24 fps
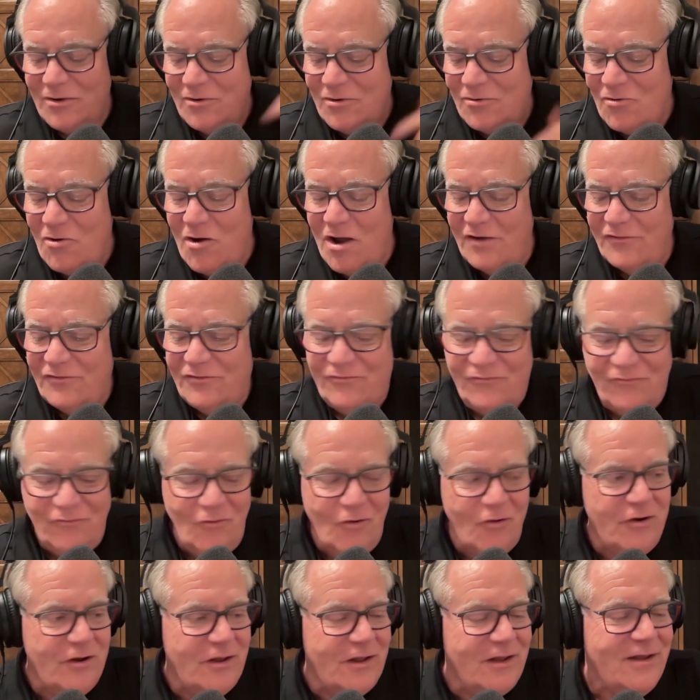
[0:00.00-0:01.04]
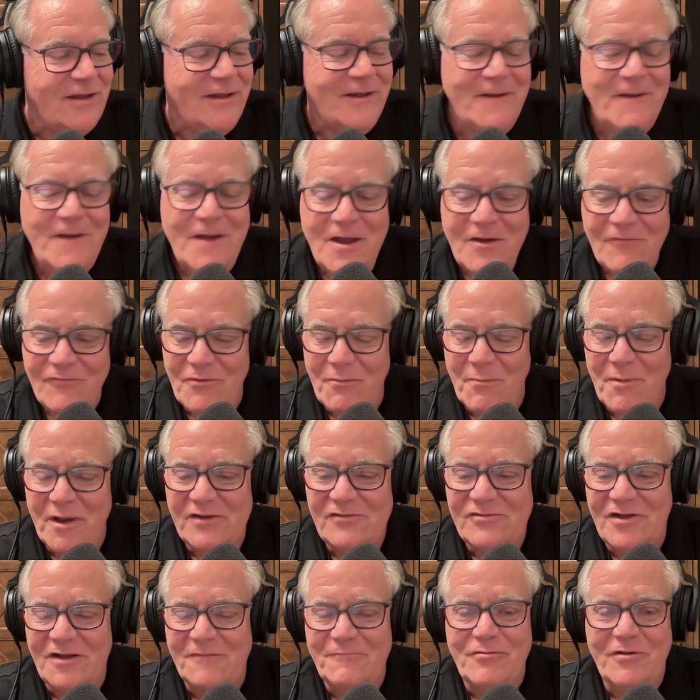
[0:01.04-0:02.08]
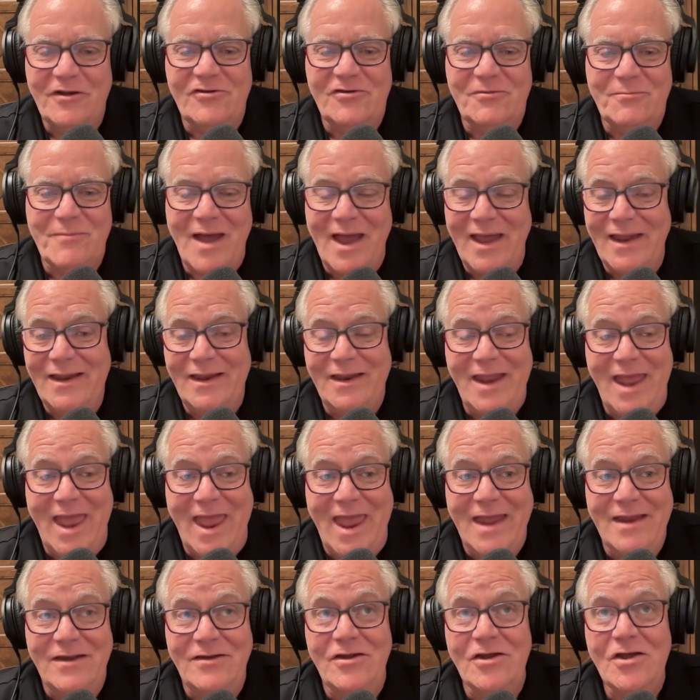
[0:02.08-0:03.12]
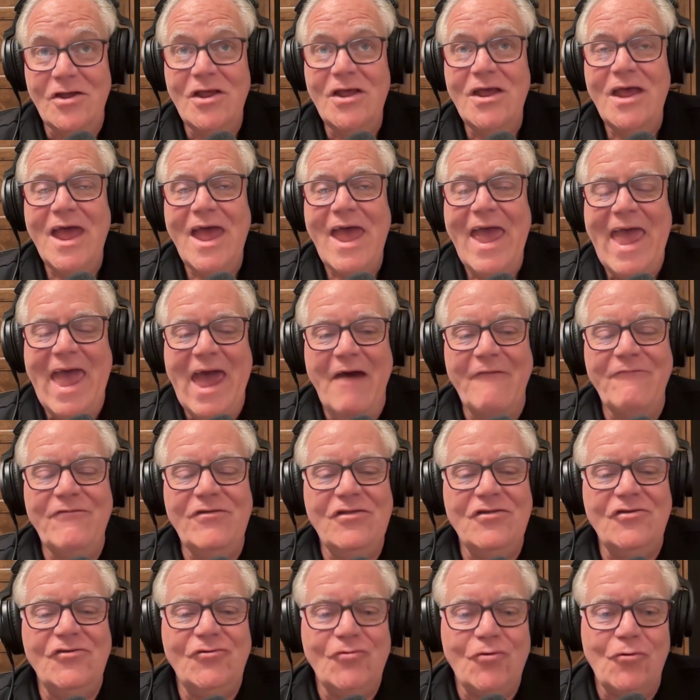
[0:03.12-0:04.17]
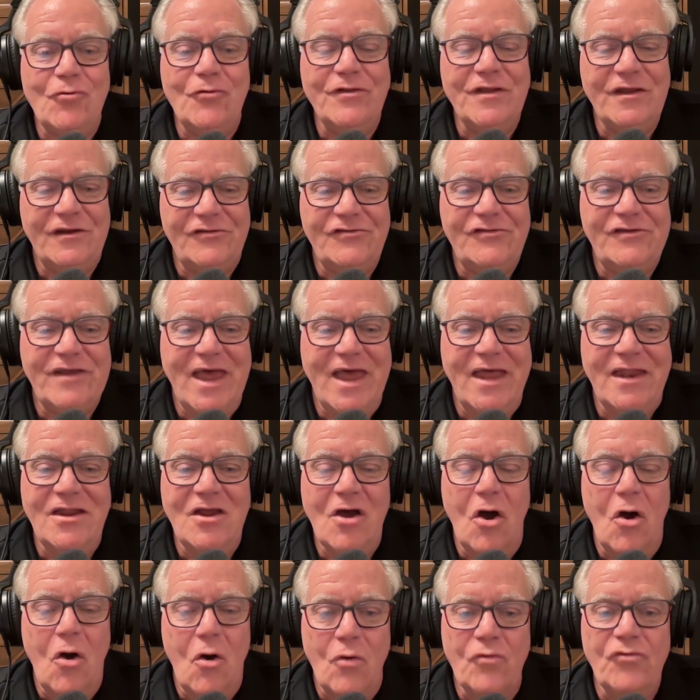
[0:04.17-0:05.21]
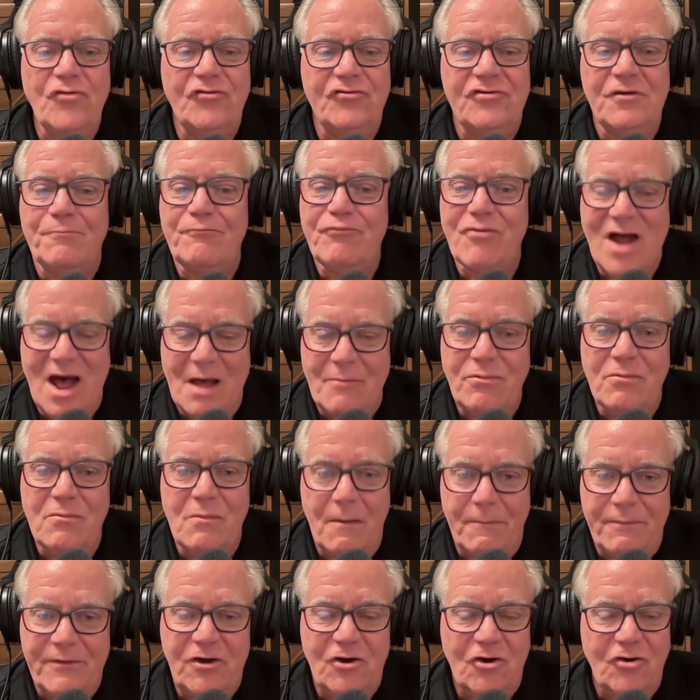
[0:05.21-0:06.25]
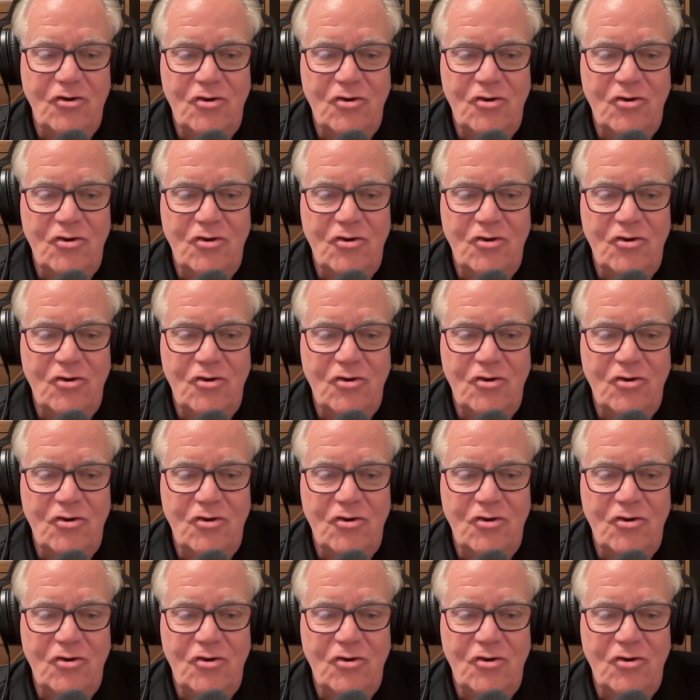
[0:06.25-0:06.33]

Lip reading: cross Florida from my son's place to mine, and having the tool that said, oh, there's a problem up here.